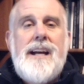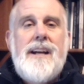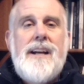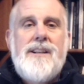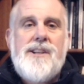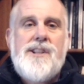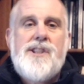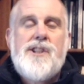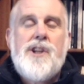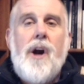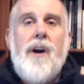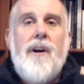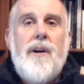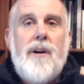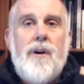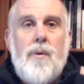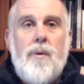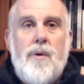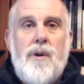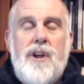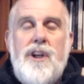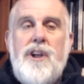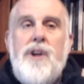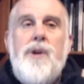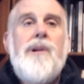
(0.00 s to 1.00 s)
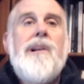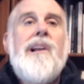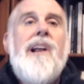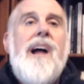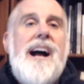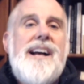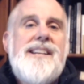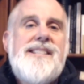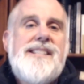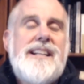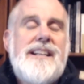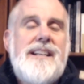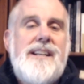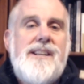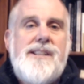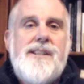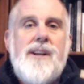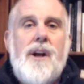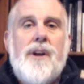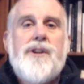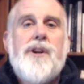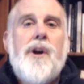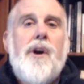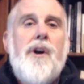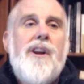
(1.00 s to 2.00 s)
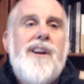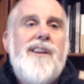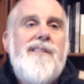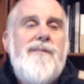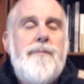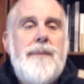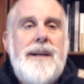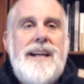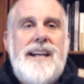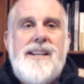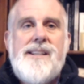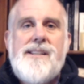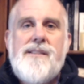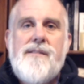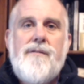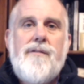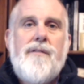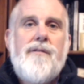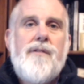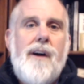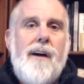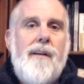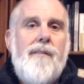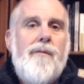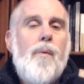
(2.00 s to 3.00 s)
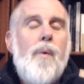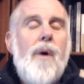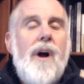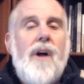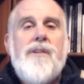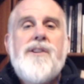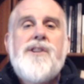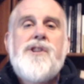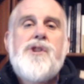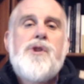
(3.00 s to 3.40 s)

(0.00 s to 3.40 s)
to start utilizing these alternative means of wealth